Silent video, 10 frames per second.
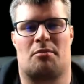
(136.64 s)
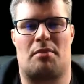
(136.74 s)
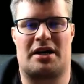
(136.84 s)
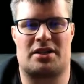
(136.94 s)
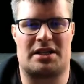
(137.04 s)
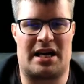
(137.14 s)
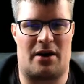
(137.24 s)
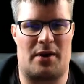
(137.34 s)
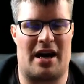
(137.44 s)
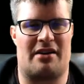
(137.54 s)
but
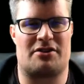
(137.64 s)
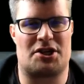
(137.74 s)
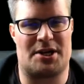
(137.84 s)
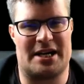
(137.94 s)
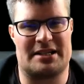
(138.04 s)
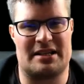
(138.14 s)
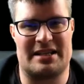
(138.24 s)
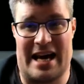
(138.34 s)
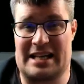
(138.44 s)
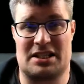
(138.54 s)
now we have created
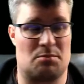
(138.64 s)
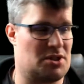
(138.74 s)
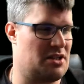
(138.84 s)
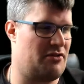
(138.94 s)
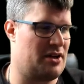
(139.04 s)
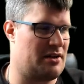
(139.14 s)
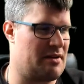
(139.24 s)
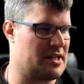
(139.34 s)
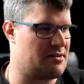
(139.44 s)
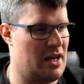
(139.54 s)
that specific
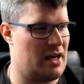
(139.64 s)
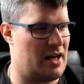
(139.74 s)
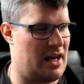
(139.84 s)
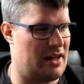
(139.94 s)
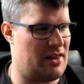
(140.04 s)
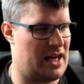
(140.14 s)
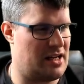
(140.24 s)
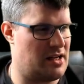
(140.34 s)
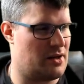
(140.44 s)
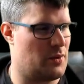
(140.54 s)
directory. And
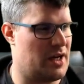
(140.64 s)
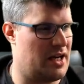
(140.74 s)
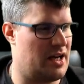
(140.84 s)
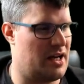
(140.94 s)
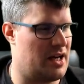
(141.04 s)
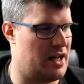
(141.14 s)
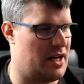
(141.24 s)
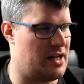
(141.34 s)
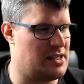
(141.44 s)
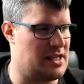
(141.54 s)
then we
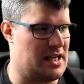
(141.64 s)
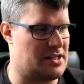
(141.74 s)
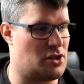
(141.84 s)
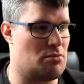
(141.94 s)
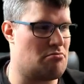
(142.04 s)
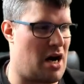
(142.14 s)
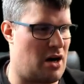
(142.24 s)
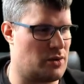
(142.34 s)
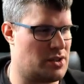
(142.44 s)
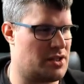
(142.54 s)
uh, need to
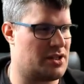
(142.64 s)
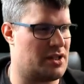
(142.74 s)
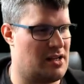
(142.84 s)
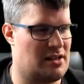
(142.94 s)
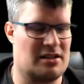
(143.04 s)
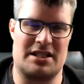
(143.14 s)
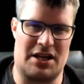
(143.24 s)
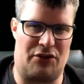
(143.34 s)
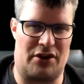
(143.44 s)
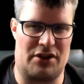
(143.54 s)
mount
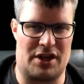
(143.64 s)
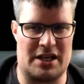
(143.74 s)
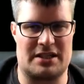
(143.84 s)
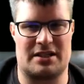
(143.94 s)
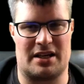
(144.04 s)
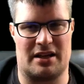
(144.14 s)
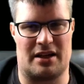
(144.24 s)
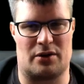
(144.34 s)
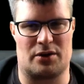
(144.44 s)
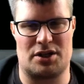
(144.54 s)
different things in
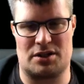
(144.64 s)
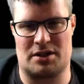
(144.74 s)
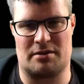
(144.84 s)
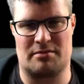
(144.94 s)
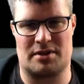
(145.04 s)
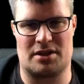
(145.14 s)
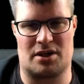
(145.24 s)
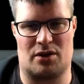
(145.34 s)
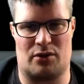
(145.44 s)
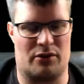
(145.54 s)
our system.
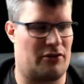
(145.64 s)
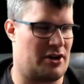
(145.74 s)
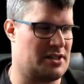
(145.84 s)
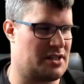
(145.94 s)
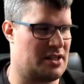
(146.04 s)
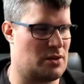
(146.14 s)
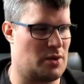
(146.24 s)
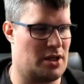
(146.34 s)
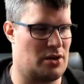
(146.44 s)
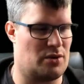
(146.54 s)
So for instance,
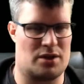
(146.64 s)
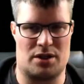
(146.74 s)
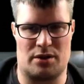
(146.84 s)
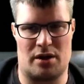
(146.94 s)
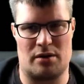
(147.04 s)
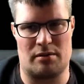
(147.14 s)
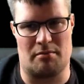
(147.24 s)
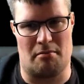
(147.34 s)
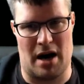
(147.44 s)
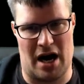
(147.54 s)
we do sudo
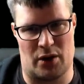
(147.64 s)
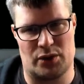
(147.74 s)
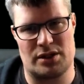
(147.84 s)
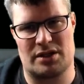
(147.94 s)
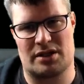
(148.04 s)
mount